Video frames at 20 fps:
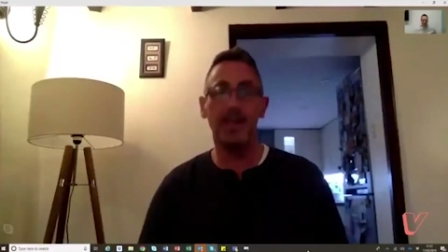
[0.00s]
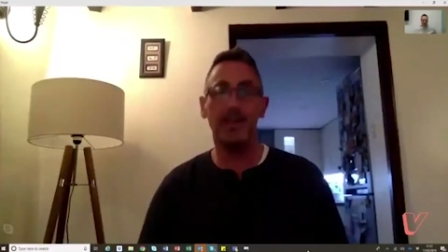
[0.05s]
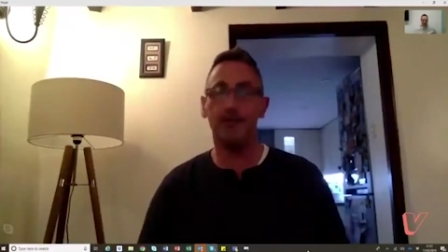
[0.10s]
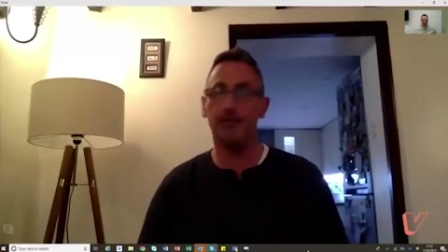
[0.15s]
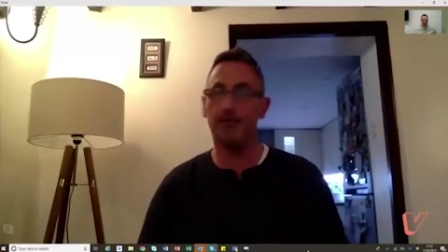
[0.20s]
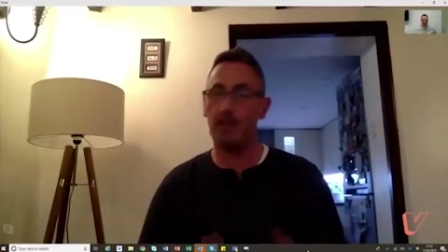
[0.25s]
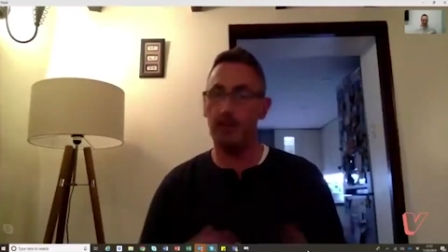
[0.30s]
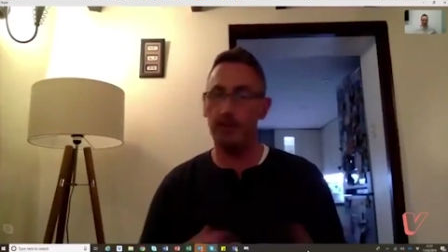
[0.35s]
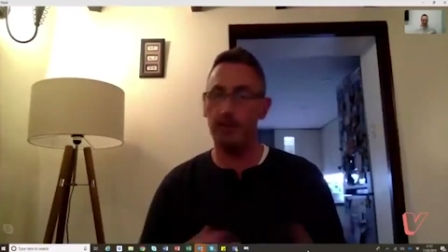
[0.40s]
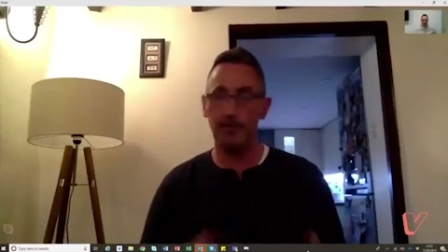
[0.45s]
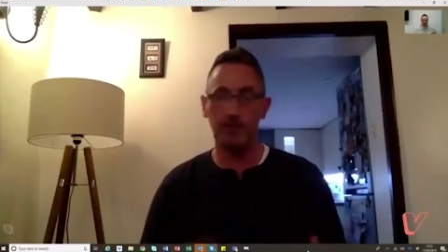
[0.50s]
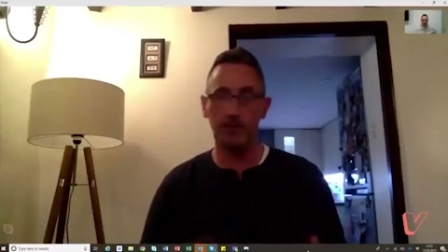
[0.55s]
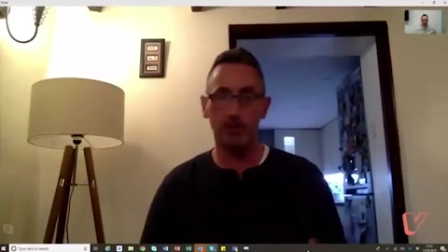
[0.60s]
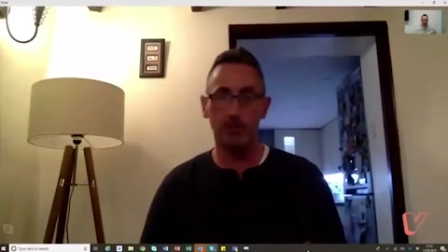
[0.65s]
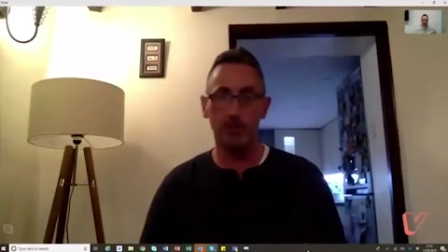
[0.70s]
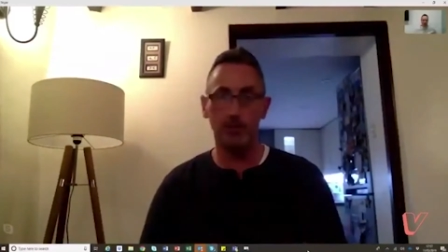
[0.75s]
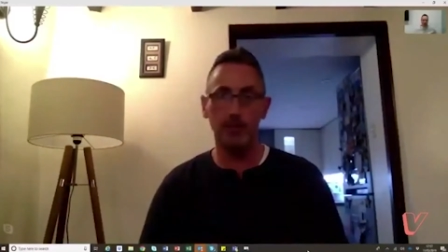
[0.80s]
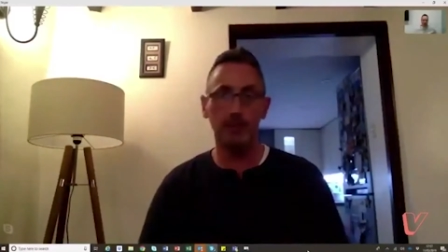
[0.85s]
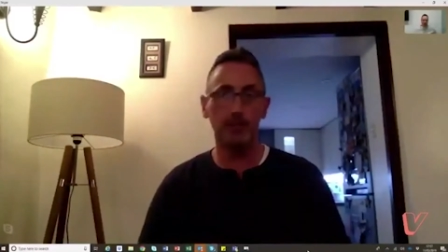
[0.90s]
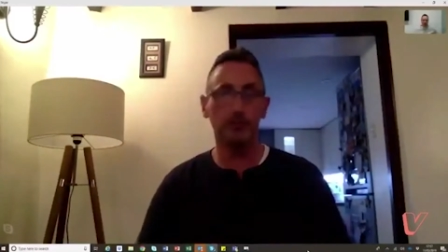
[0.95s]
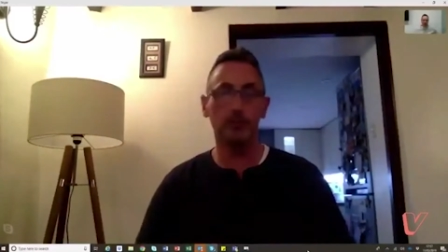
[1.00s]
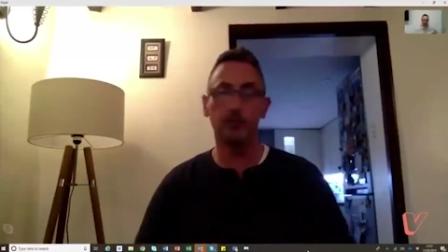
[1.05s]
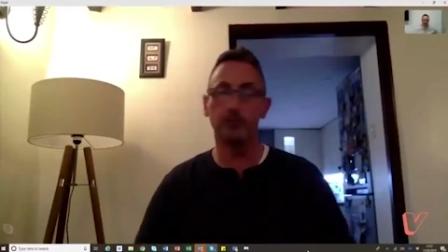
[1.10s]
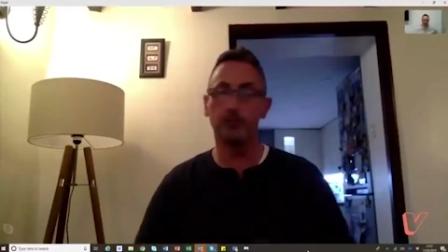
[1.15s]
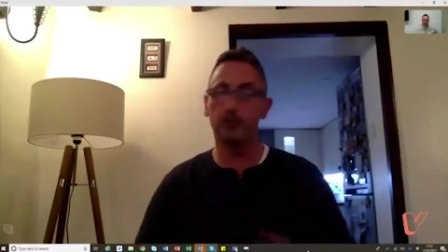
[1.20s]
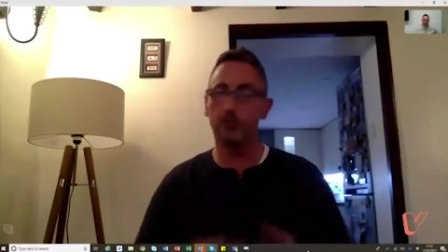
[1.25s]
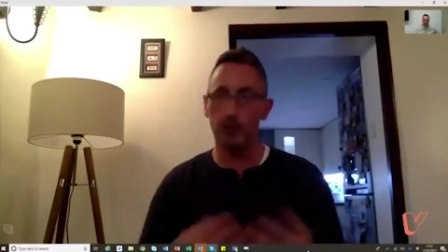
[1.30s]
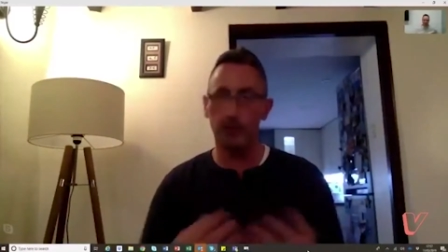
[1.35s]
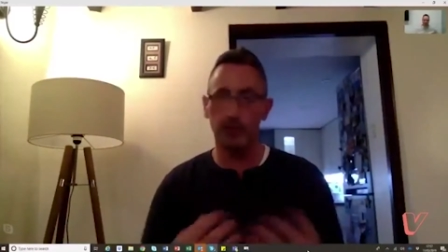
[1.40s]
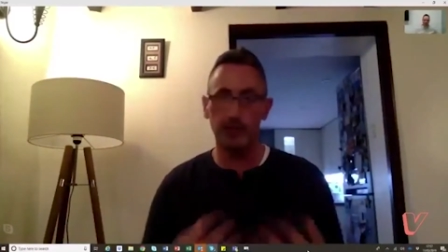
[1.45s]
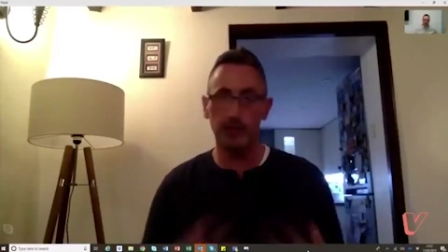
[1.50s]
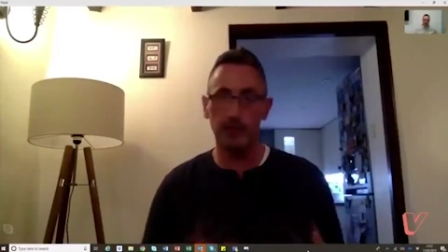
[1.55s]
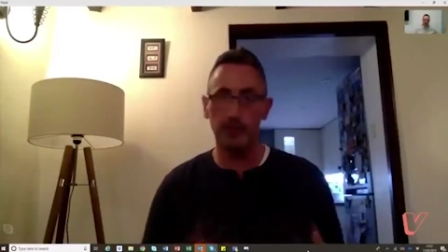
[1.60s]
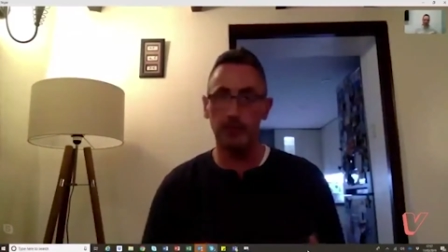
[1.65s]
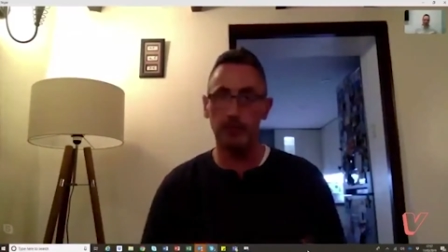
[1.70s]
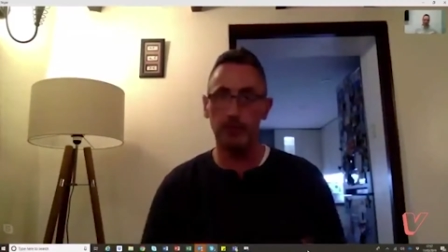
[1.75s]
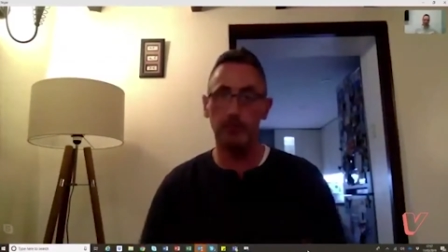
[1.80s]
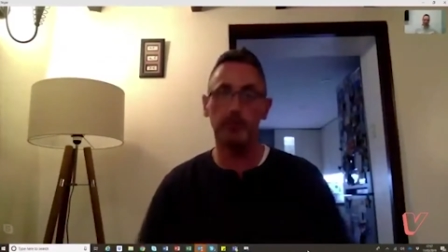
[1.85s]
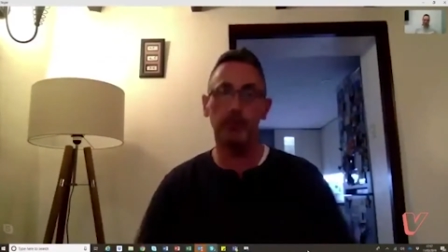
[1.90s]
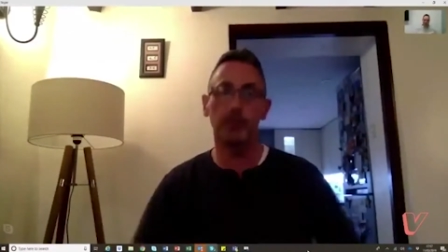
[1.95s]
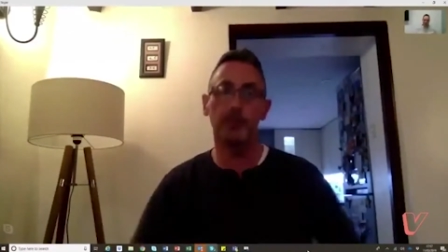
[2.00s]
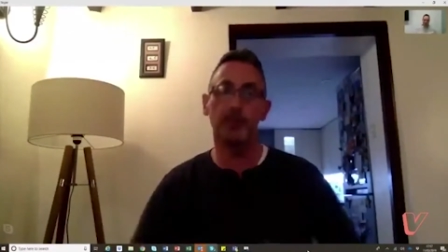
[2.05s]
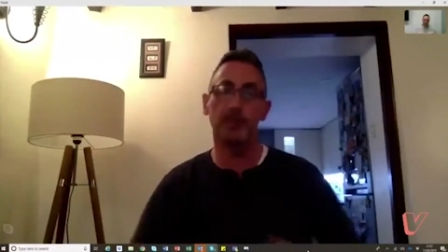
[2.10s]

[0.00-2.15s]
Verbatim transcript: have to have that momentum. You've got to keep people going.